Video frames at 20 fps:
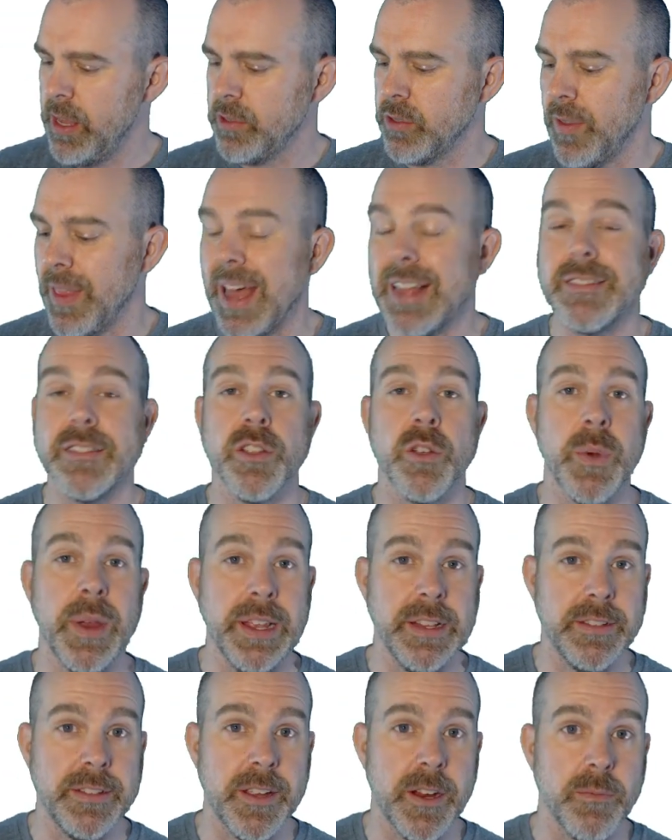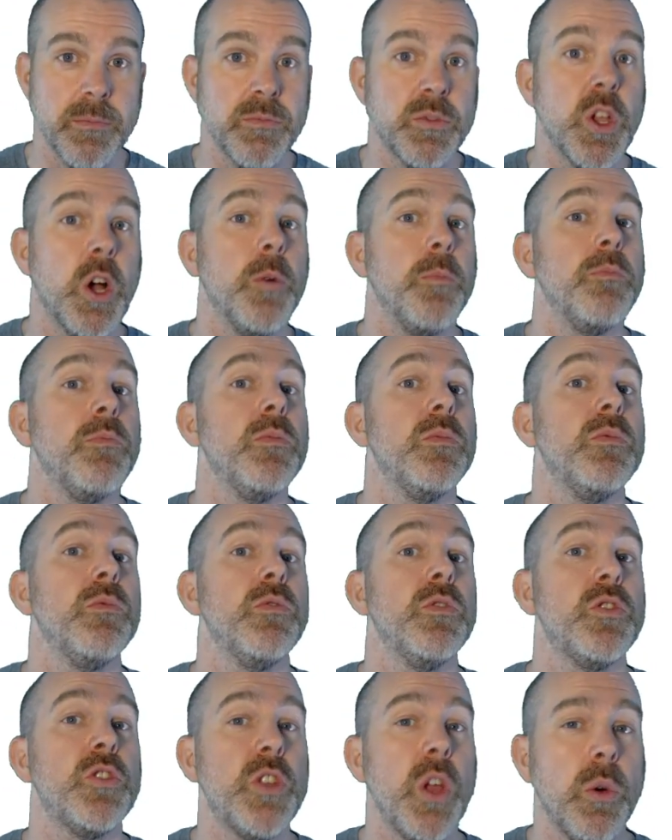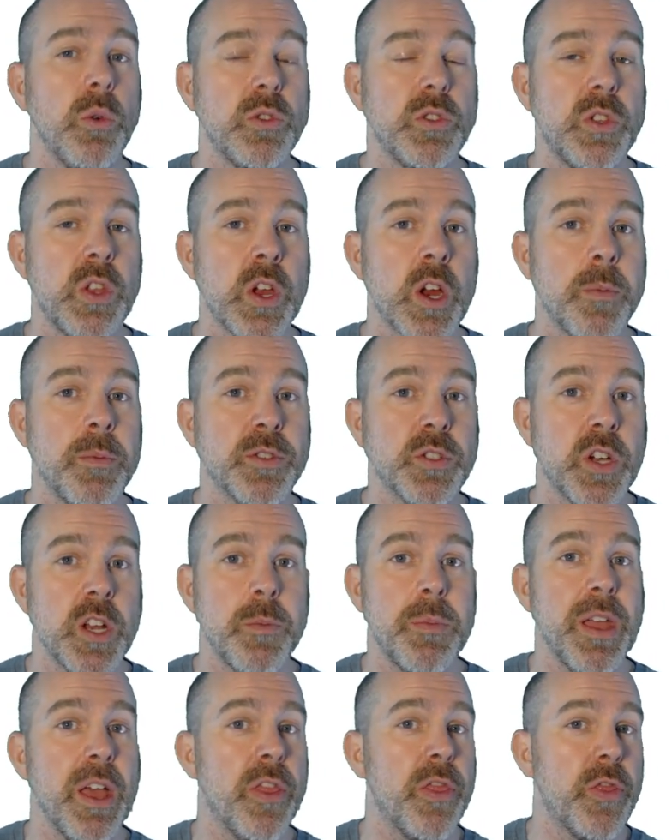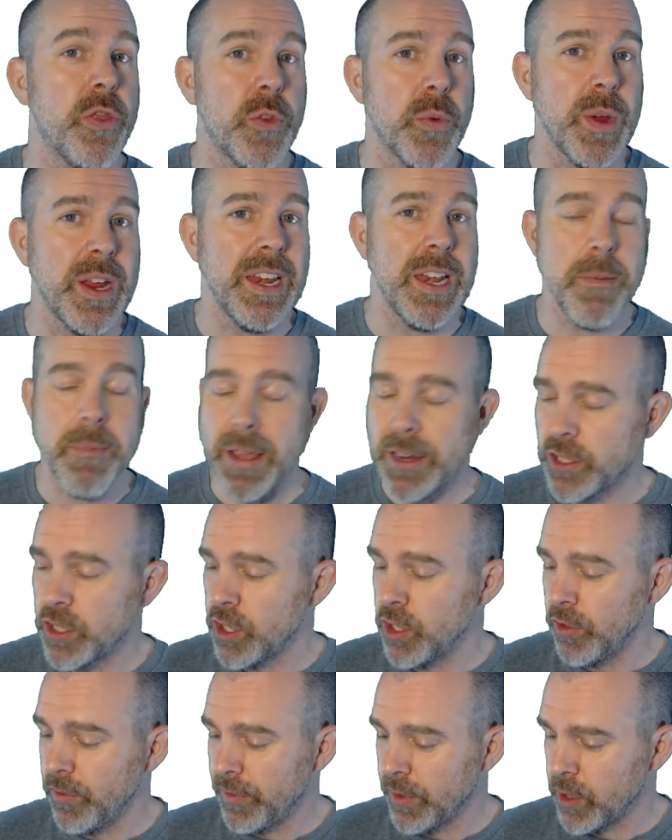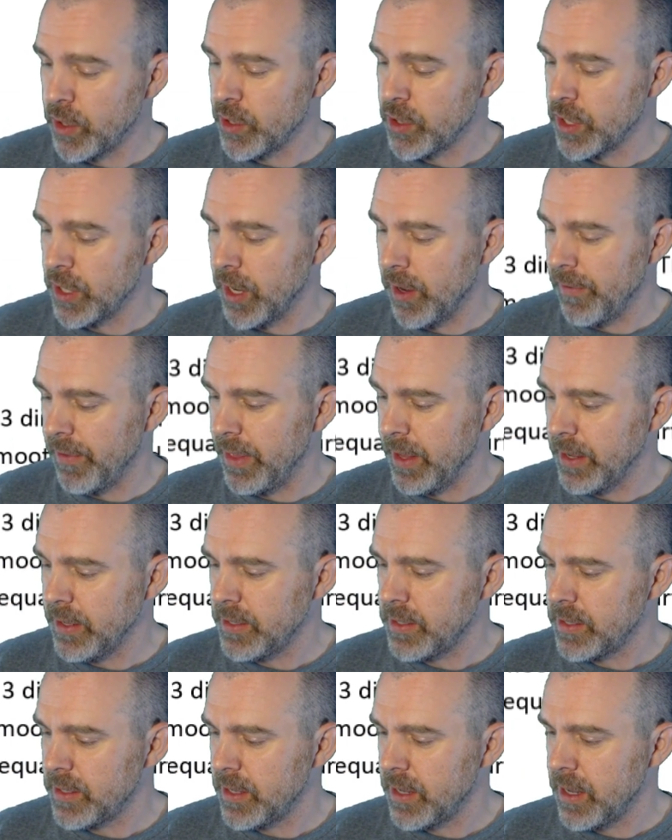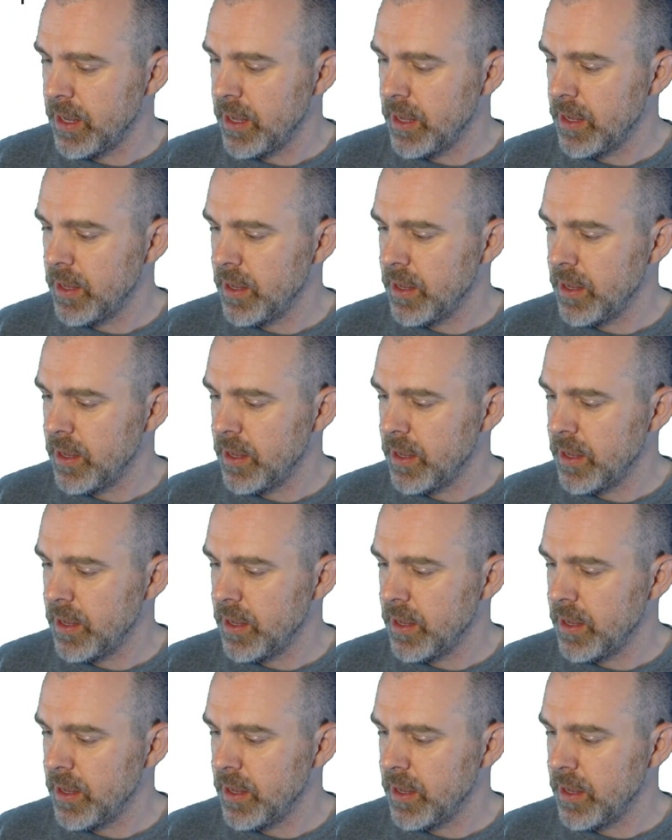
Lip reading: So that's the Green's theorem. So Stokes' theorem is going to be a three-dimensional version of this.